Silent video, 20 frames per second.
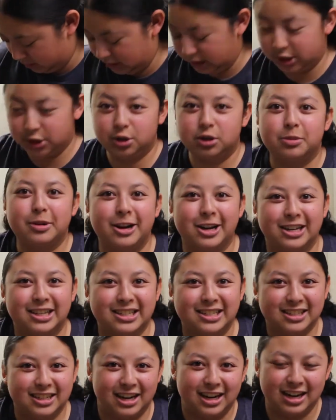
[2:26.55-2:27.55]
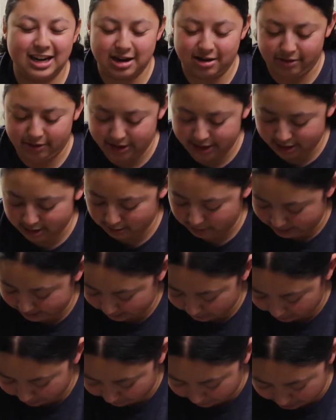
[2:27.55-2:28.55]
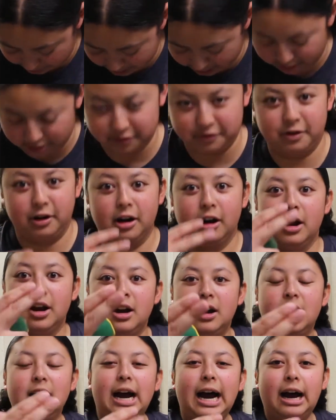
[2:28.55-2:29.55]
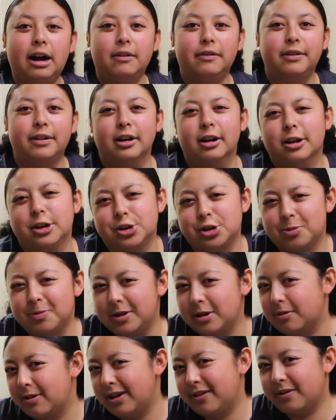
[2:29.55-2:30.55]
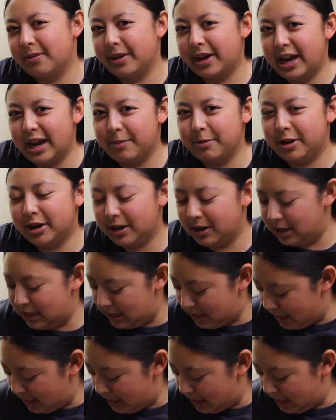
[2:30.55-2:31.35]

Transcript: a toolbox sitting down there as sort of a marker for how far you should be away from the camera,